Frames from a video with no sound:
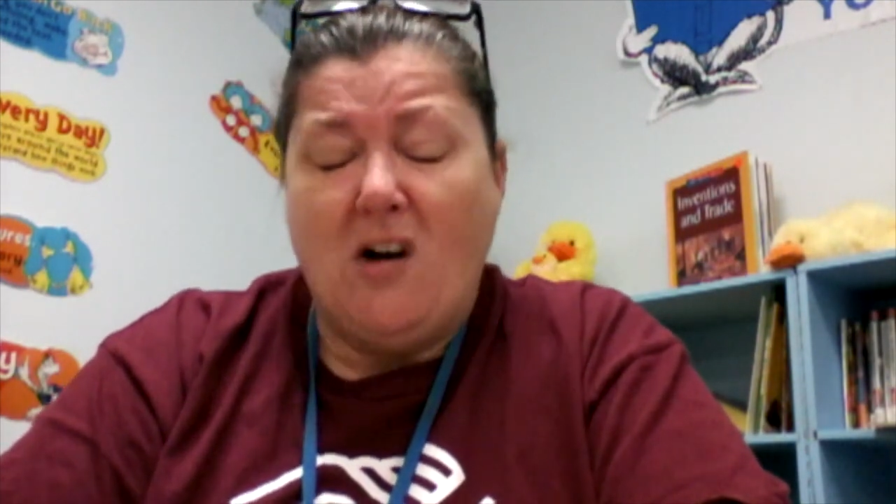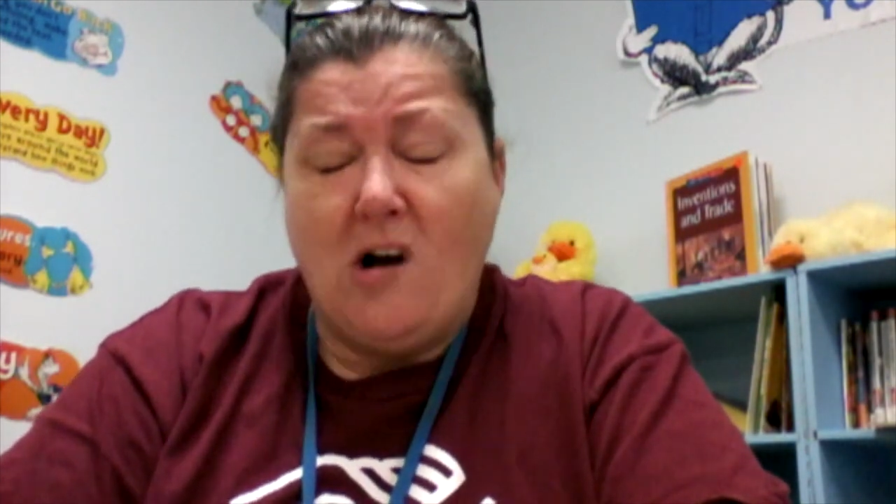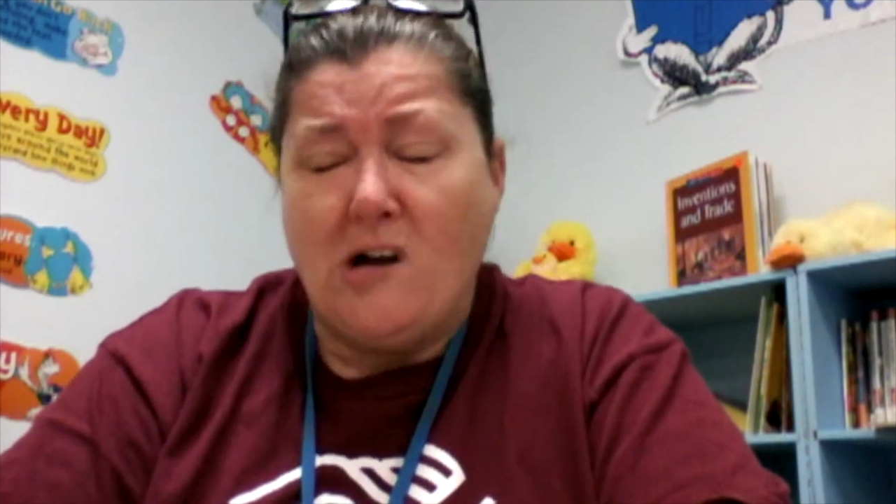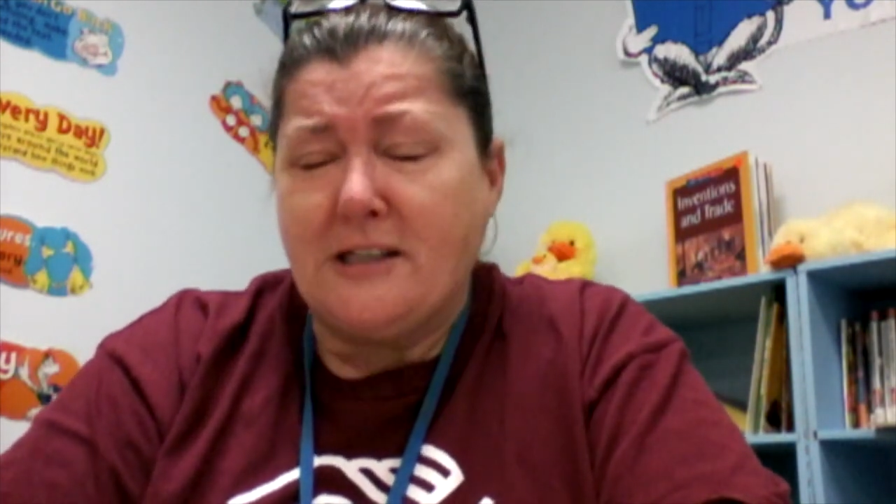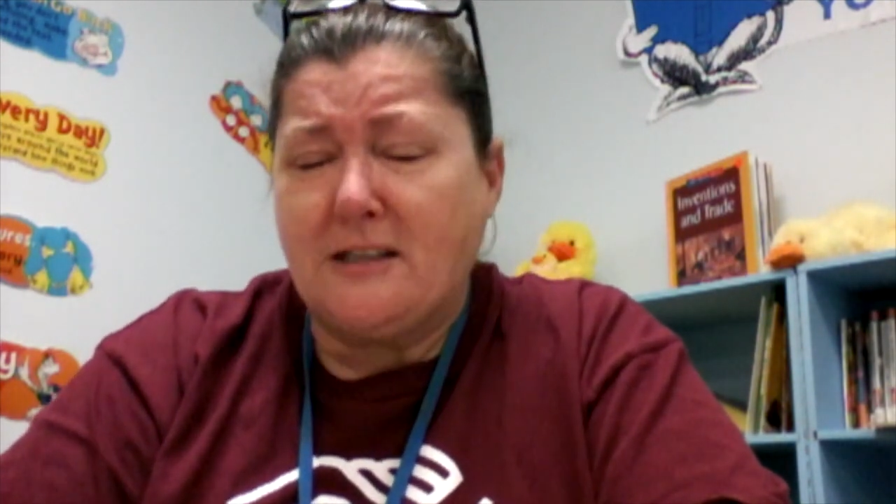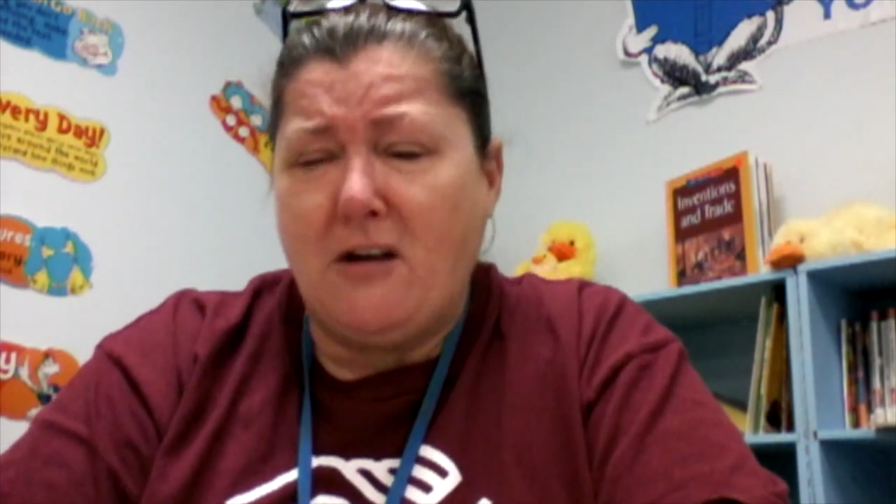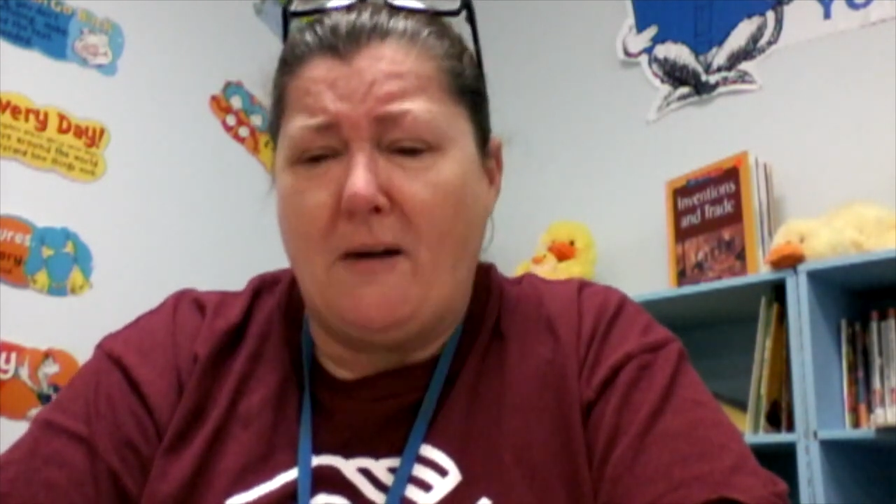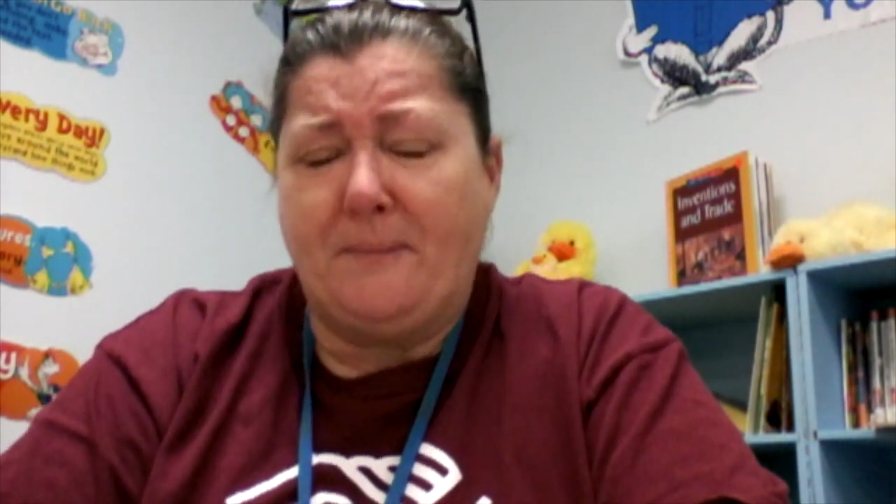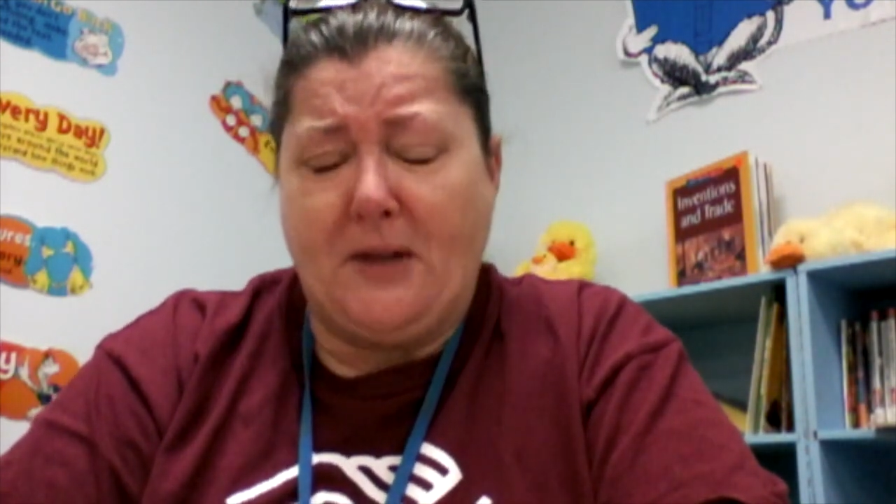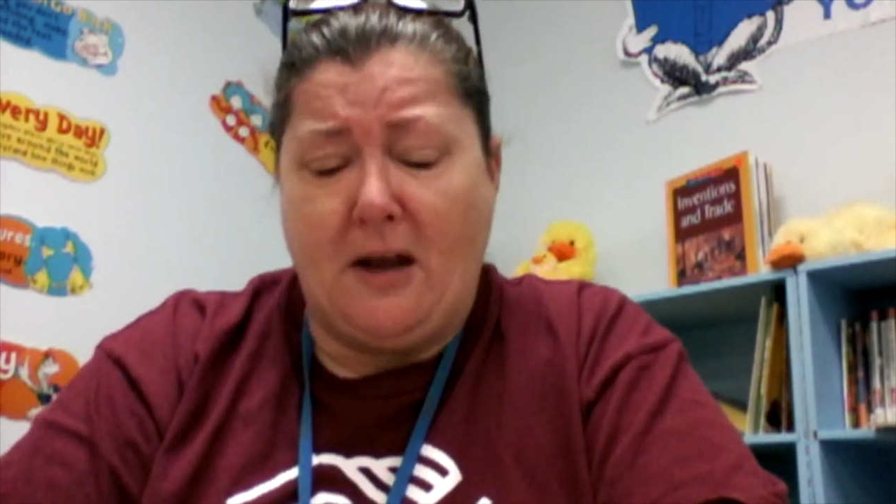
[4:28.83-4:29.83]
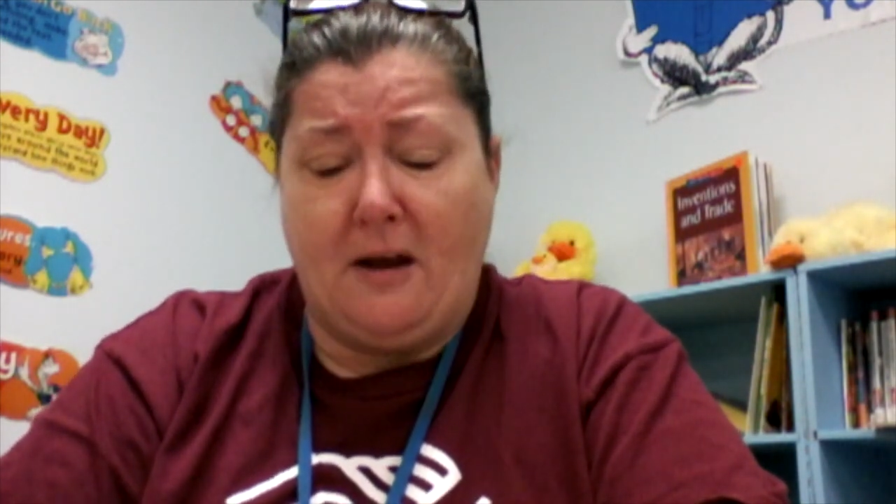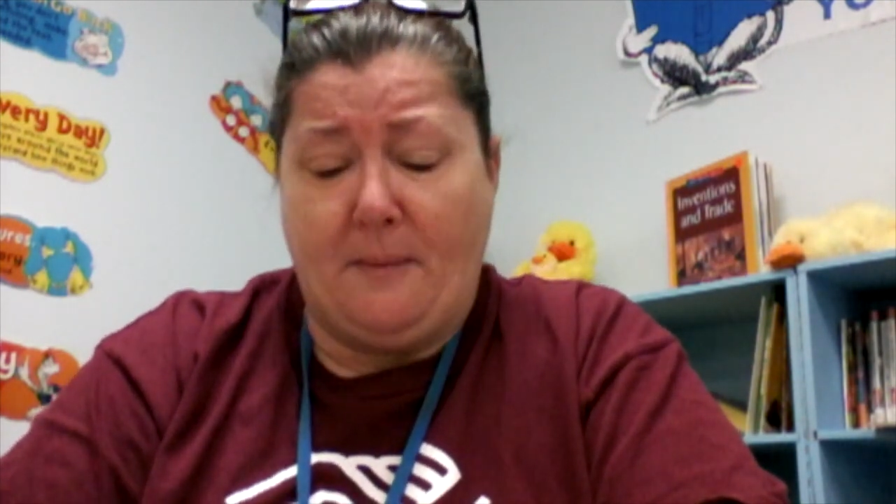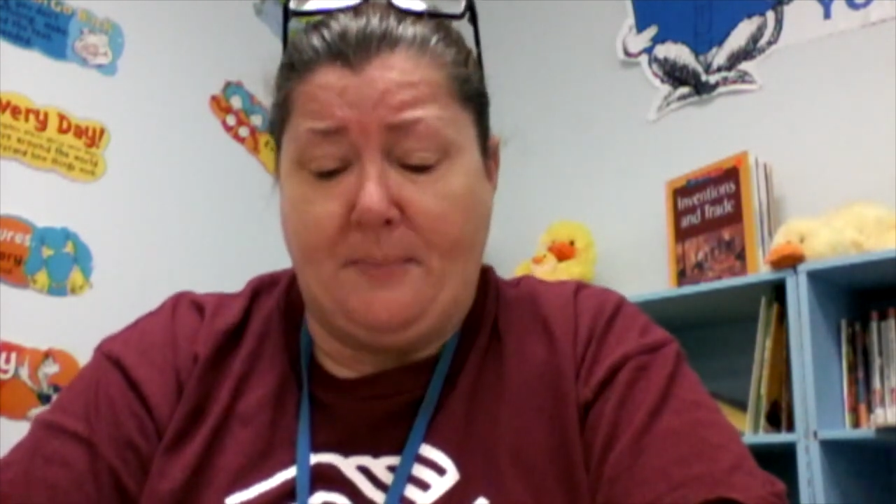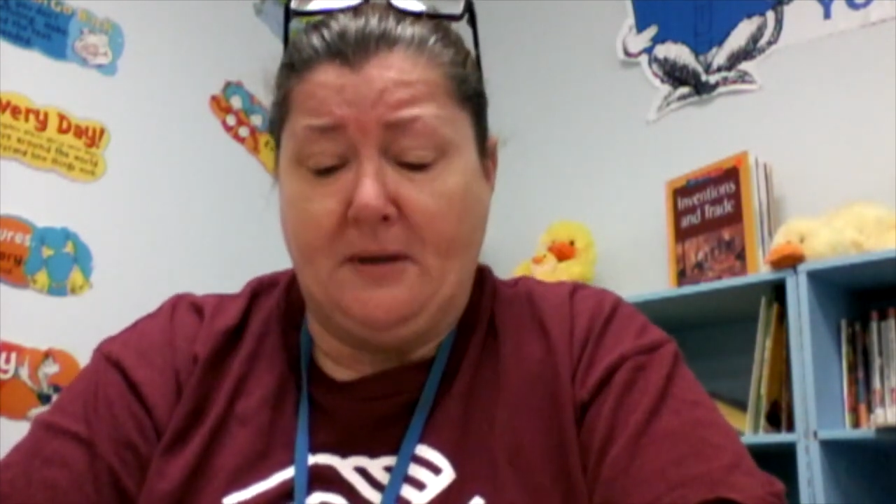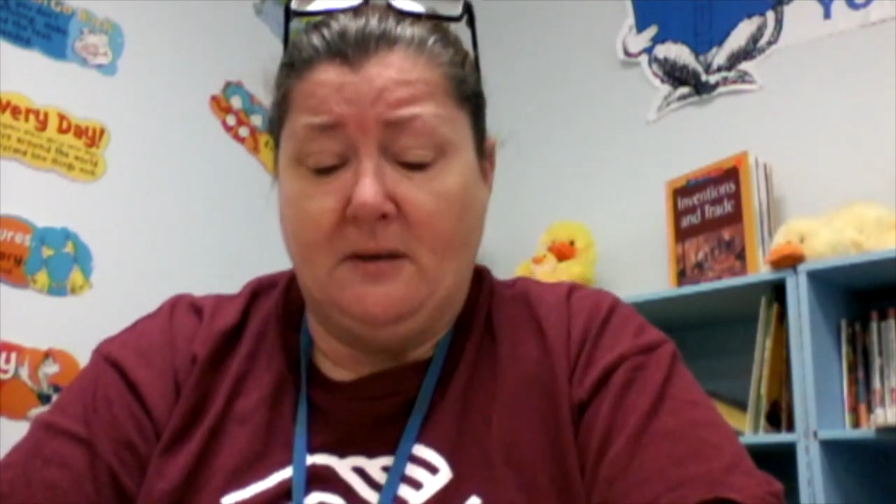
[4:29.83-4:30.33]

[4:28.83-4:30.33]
all stopped up.